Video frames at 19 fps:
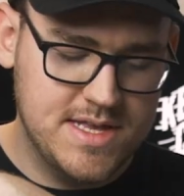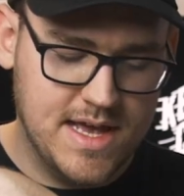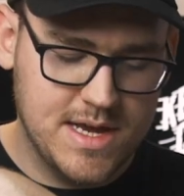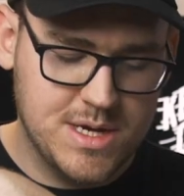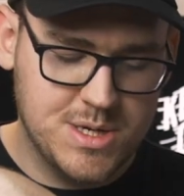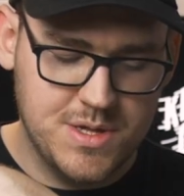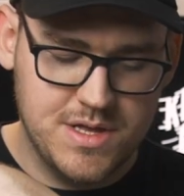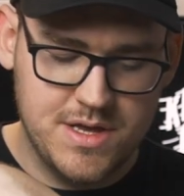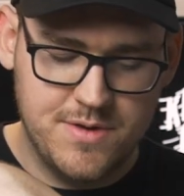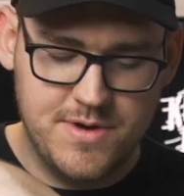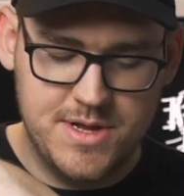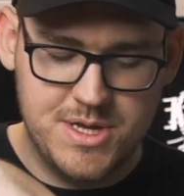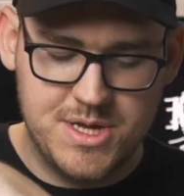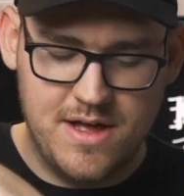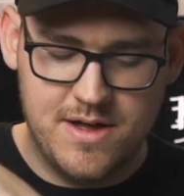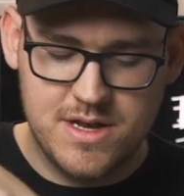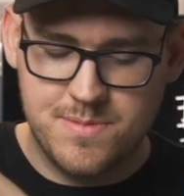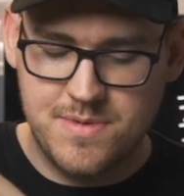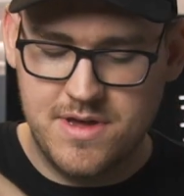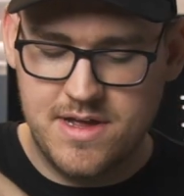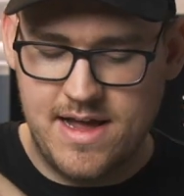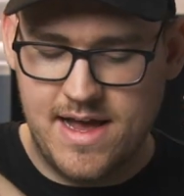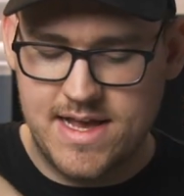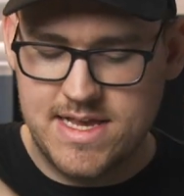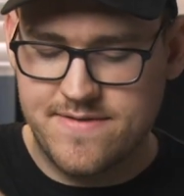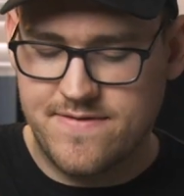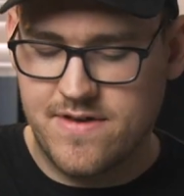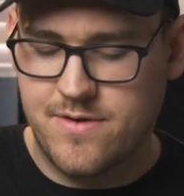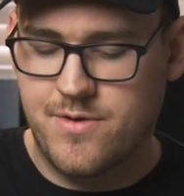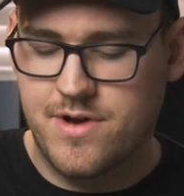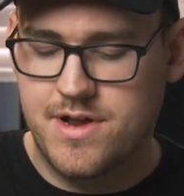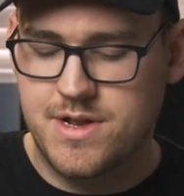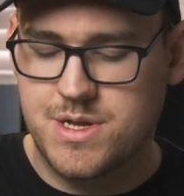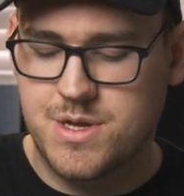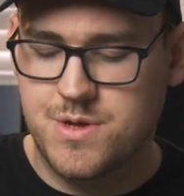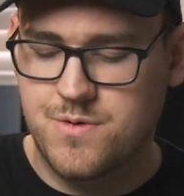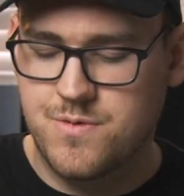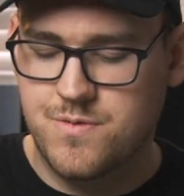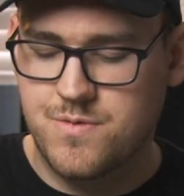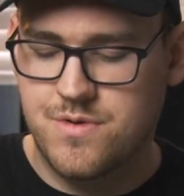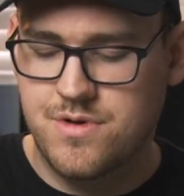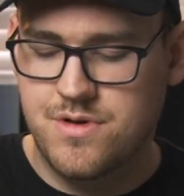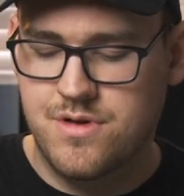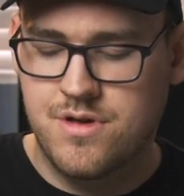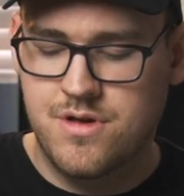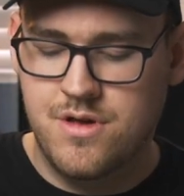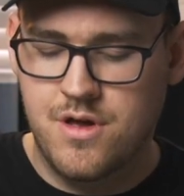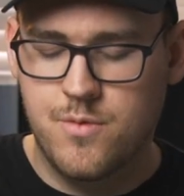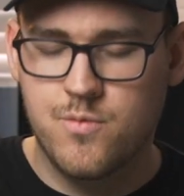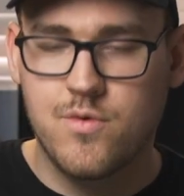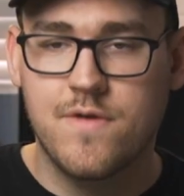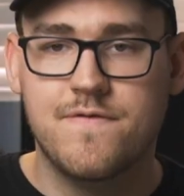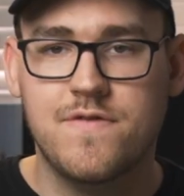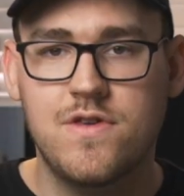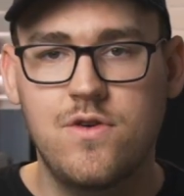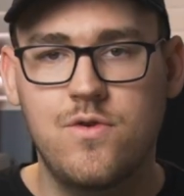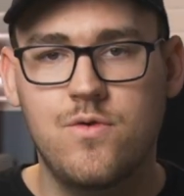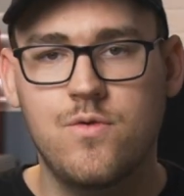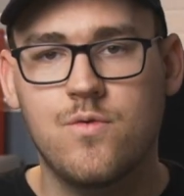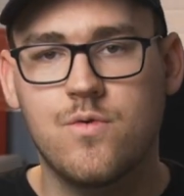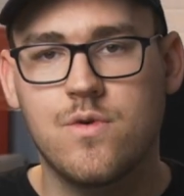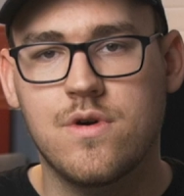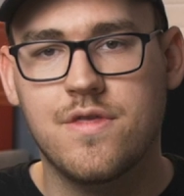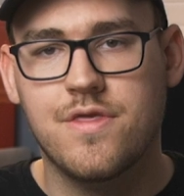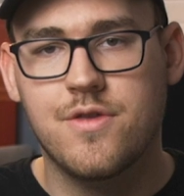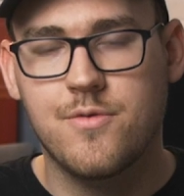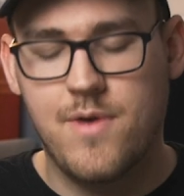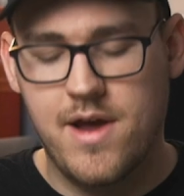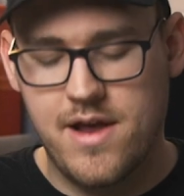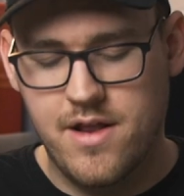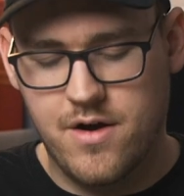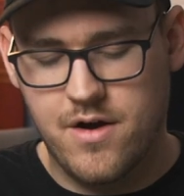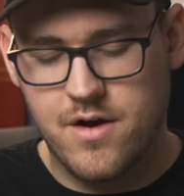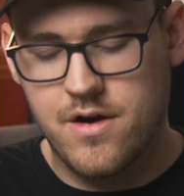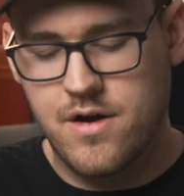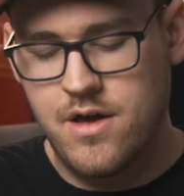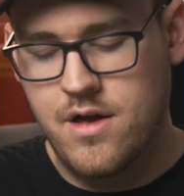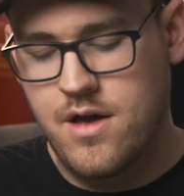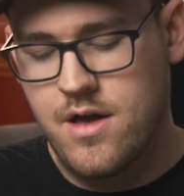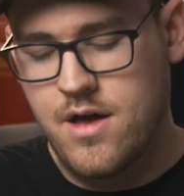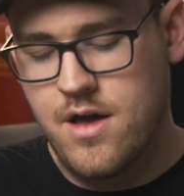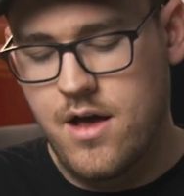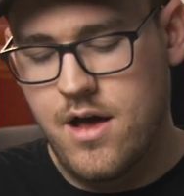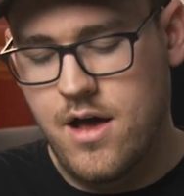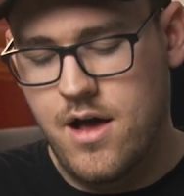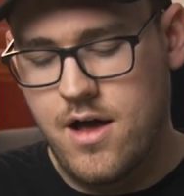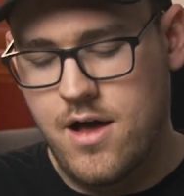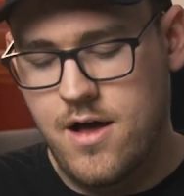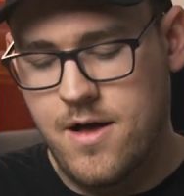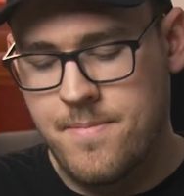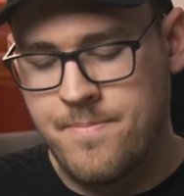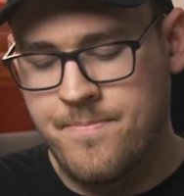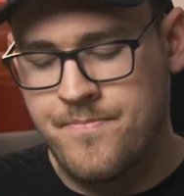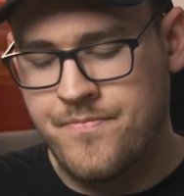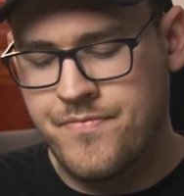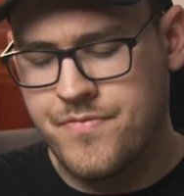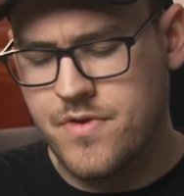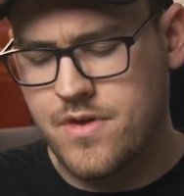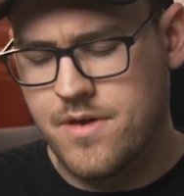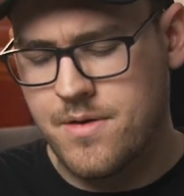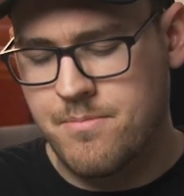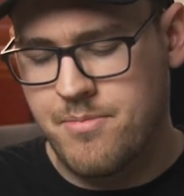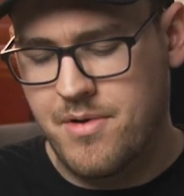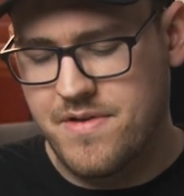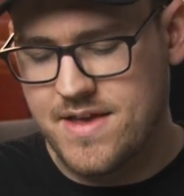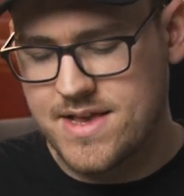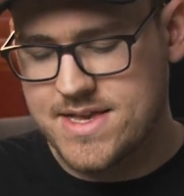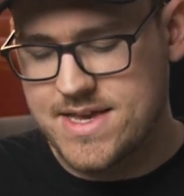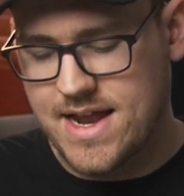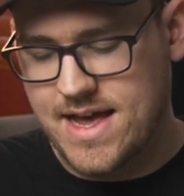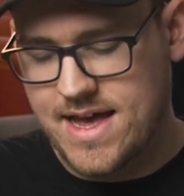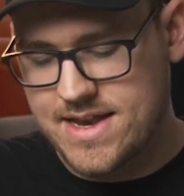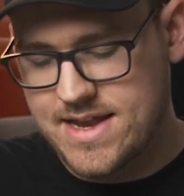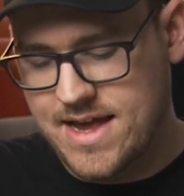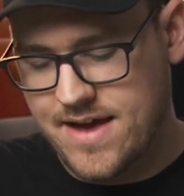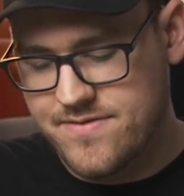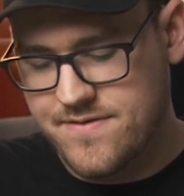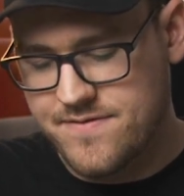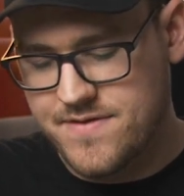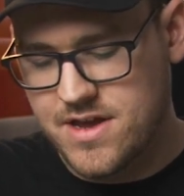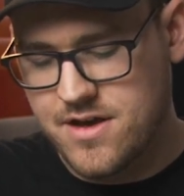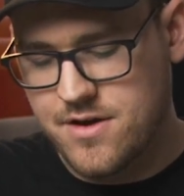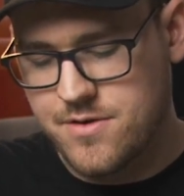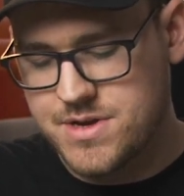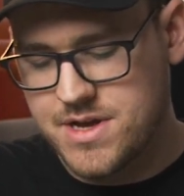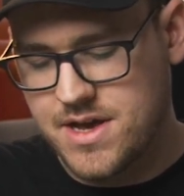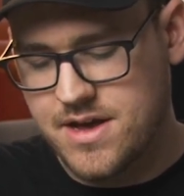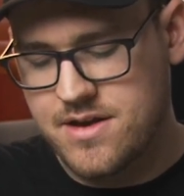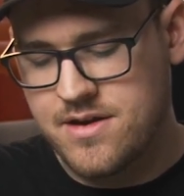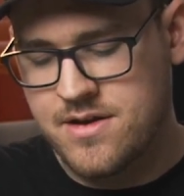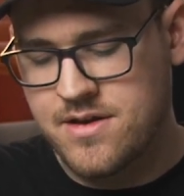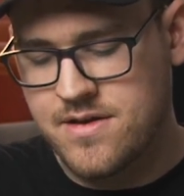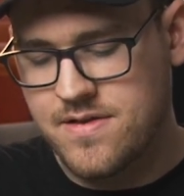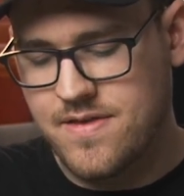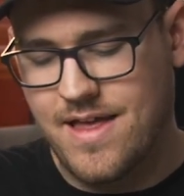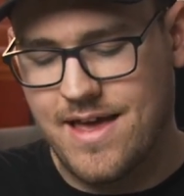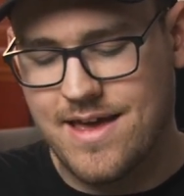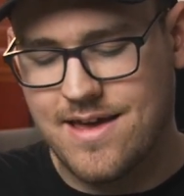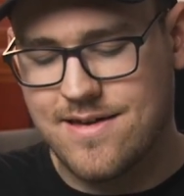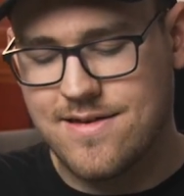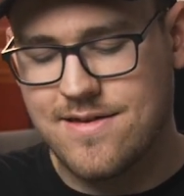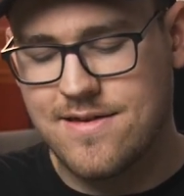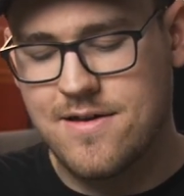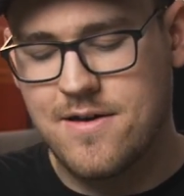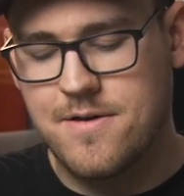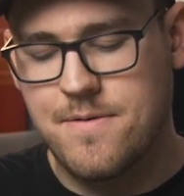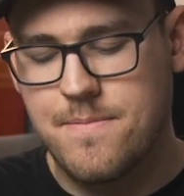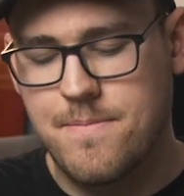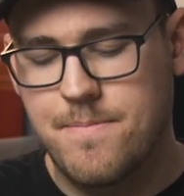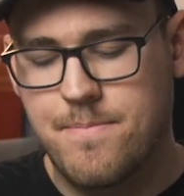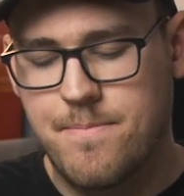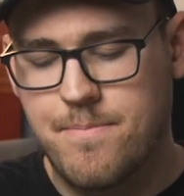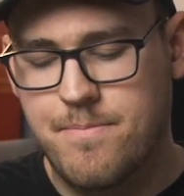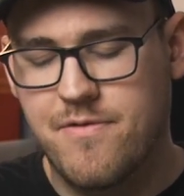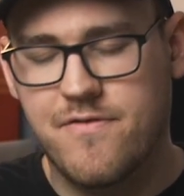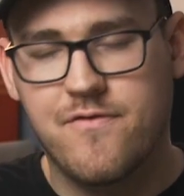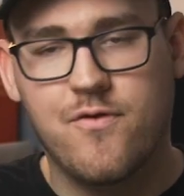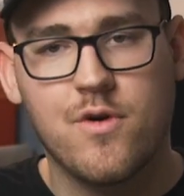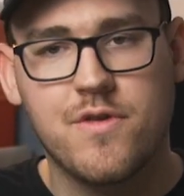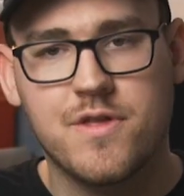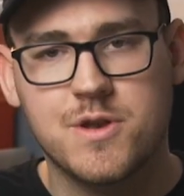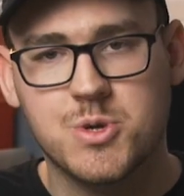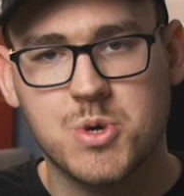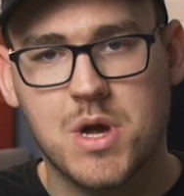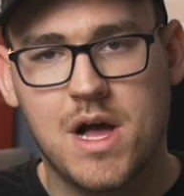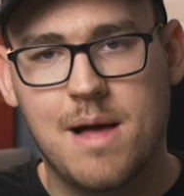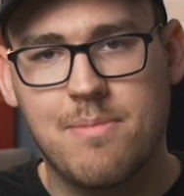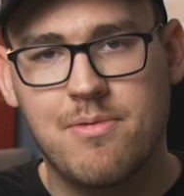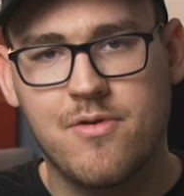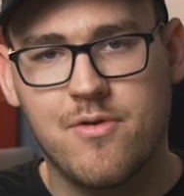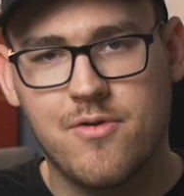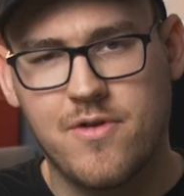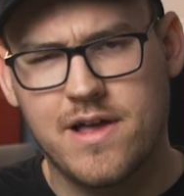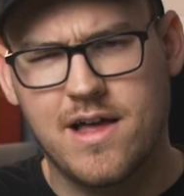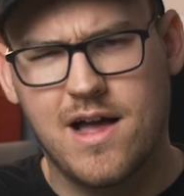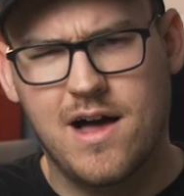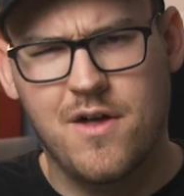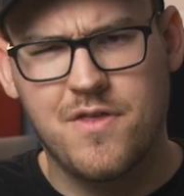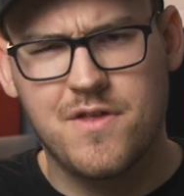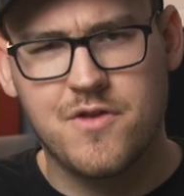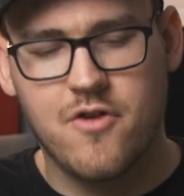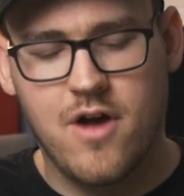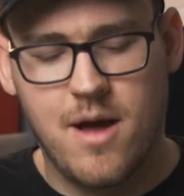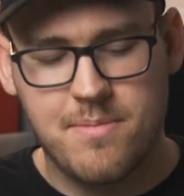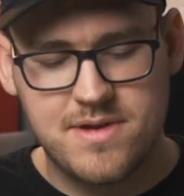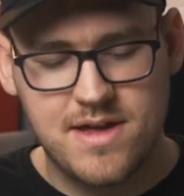actually reached out to me and asked if I wanted to review the Radar, but they said I had to have the video done like before the drop or like on the drop